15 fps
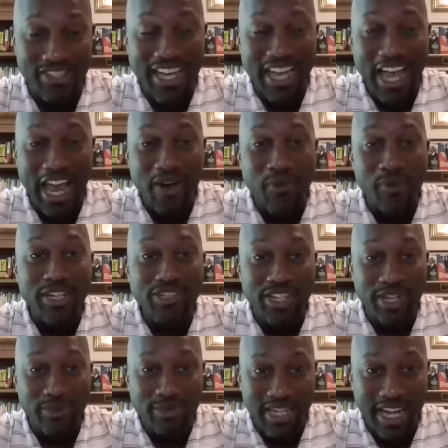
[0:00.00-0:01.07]
and we
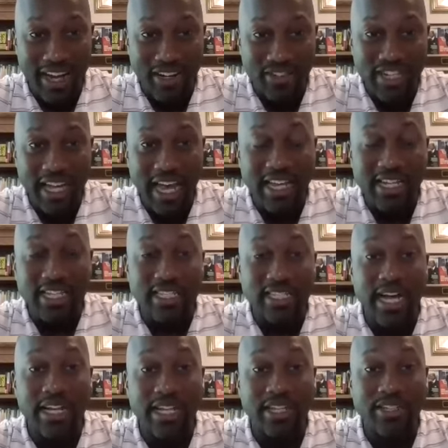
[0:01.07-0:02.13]
jumped out and
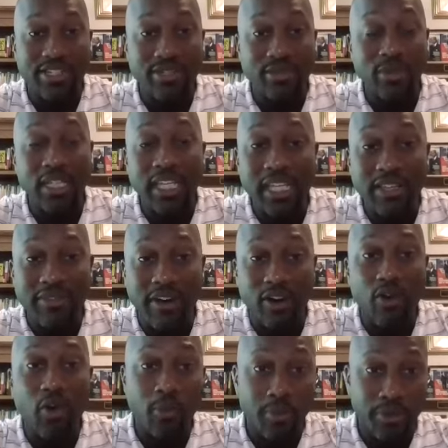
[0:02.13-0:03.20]
decided to leave our
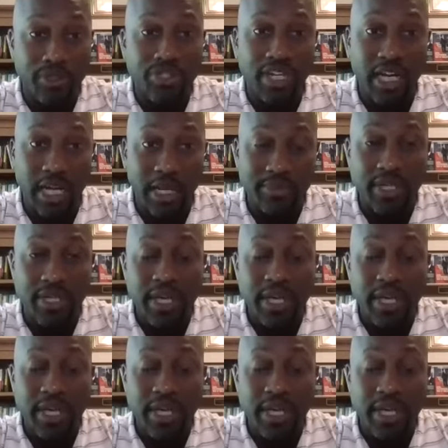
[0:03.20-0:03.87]
corporate jobs